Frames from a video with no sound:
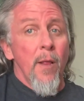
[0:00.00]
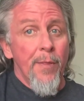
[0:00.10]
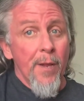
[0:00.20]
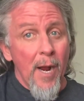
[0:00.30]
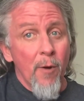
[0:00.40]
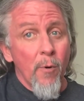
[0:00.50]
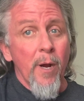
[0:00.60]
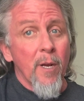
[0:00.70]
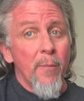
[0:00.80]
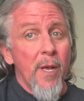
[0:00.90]
that I
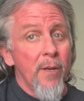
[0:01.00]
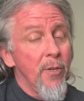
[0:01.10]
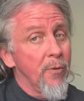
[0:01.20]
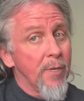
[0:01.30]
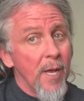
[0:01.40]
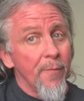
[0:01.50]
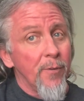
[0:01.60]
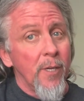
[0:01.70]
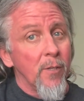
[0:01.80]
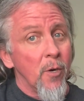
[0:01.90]
recommend you
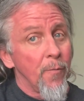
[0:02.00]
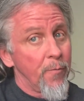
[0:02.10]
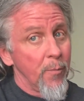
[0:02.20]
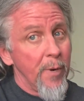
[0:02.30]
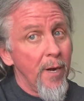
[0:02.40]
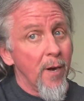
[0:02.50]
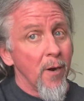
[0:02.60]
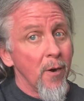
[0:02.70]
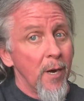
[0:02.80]
definitely learn from here,